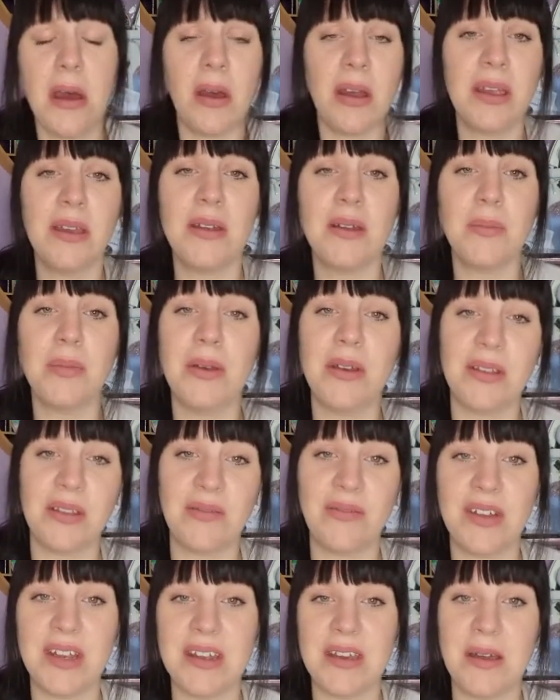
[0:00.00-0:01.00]
I'm going to put the
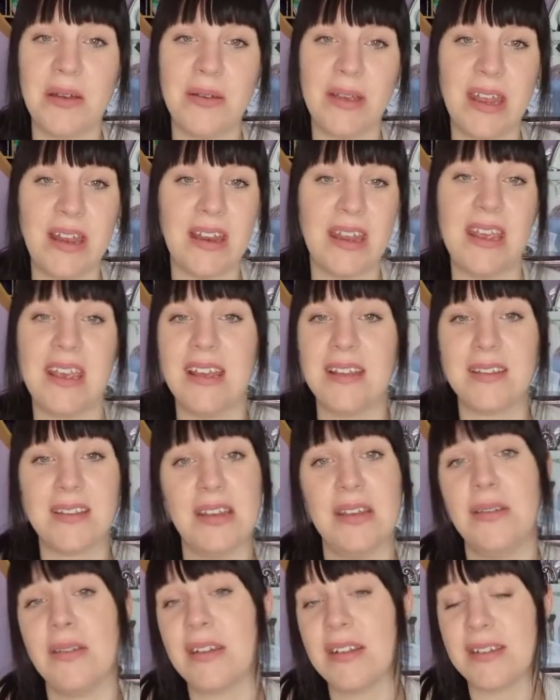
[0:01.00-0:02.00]
video in here so
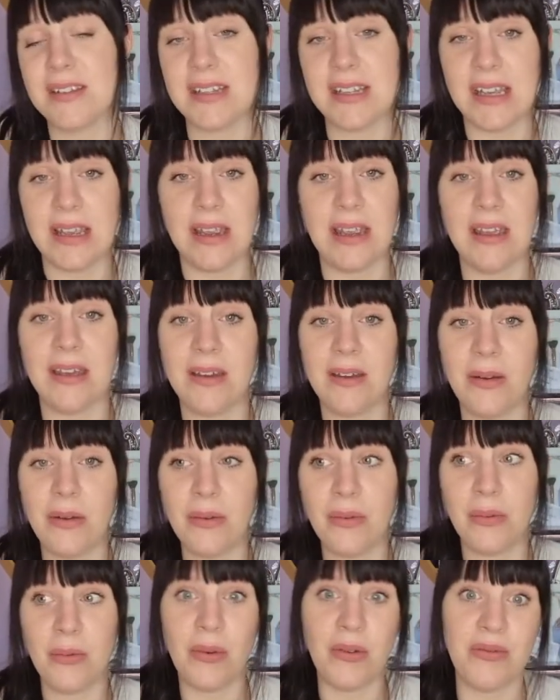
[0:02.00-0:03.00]
you can see
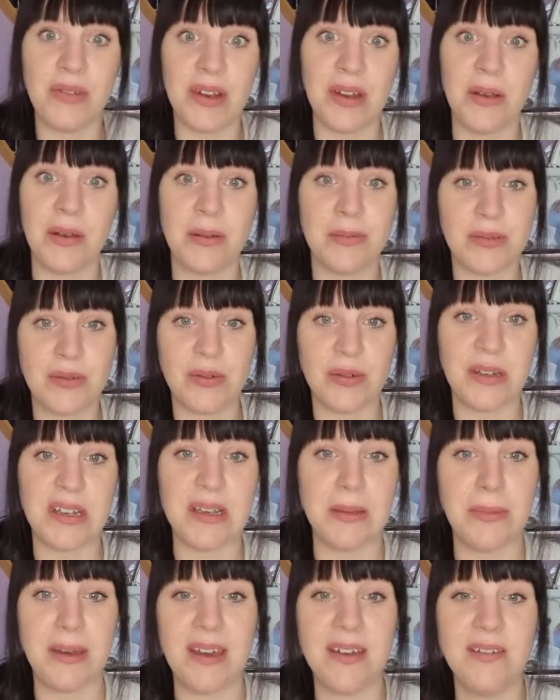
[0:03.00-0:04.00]
what video I'm
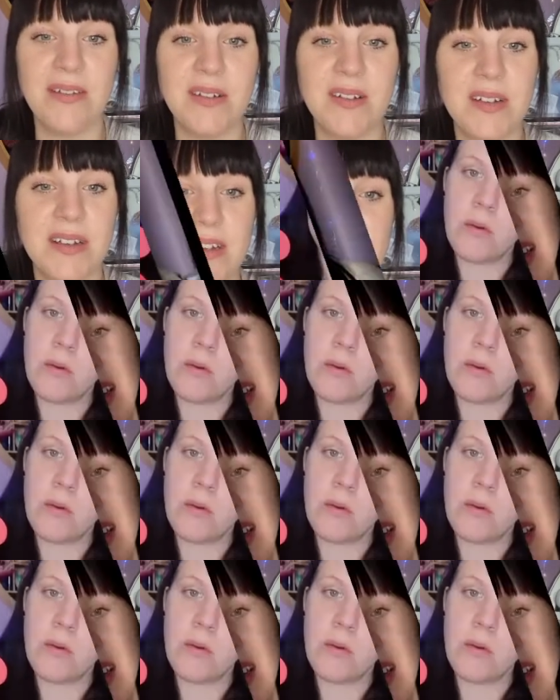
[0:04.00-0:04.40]
talking about.